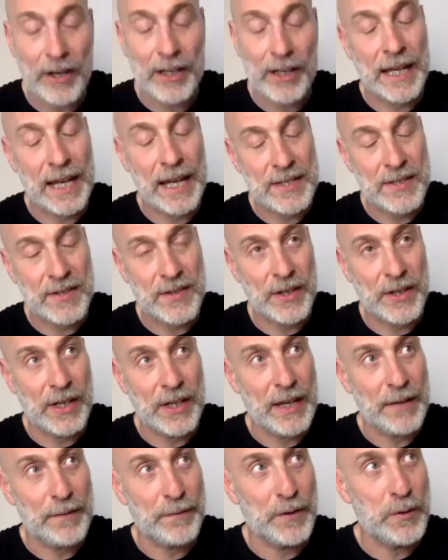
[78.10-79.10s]
guess that
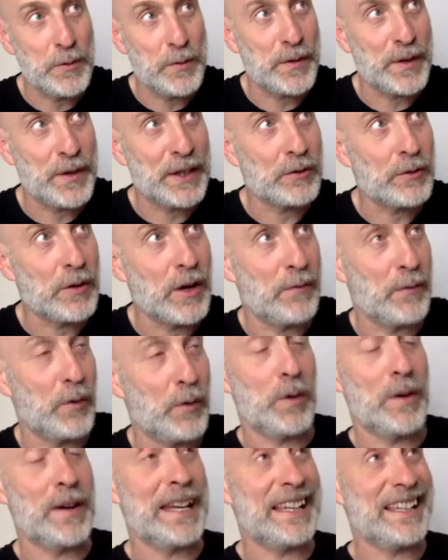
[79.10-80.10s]
if you think,
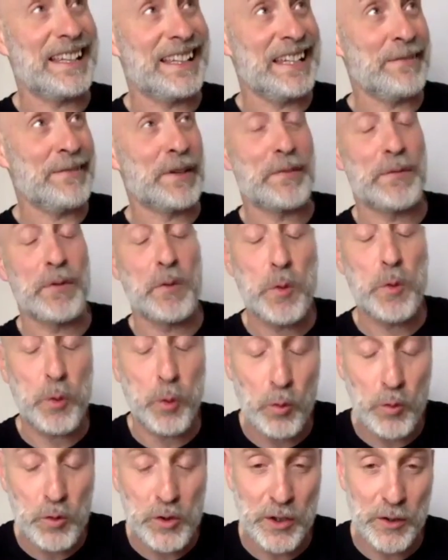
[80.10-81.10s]
even if you
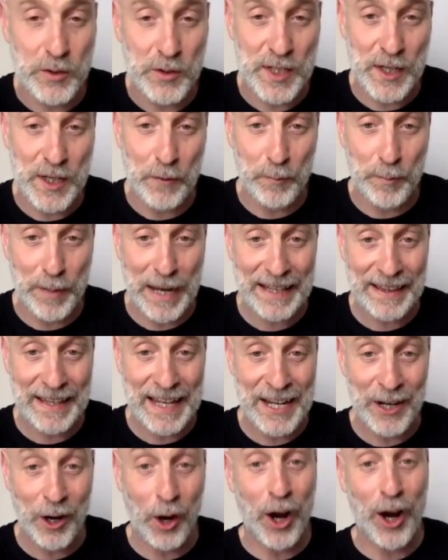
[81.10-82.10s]
thought to yourself back
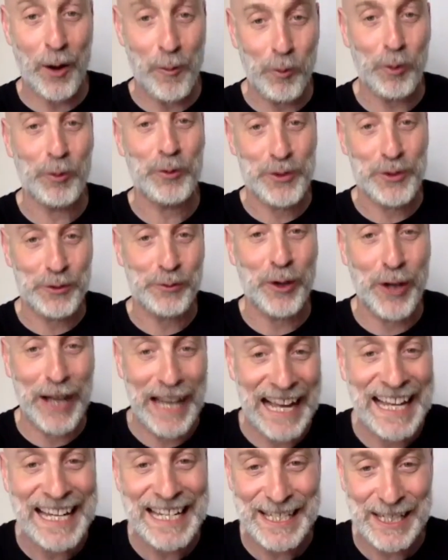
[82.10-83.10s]
then, I want to write
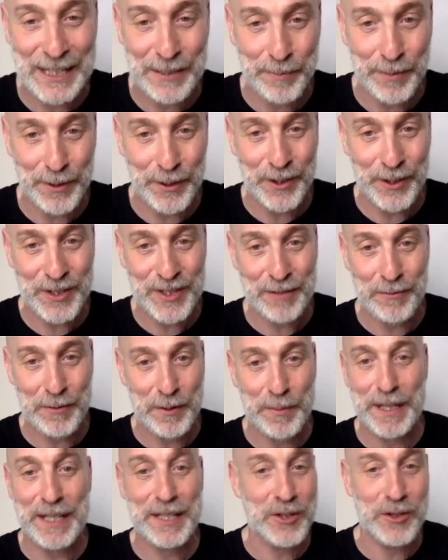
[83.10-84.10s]
80 books, it would
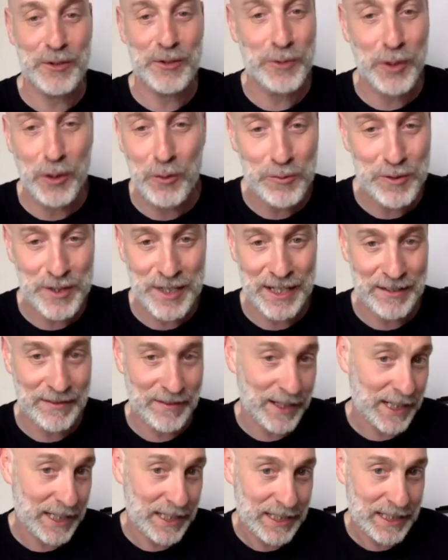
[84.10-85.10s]
have been too daunting,
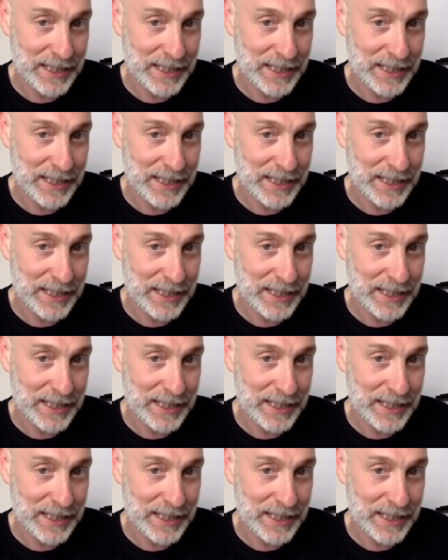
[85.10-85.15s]
right?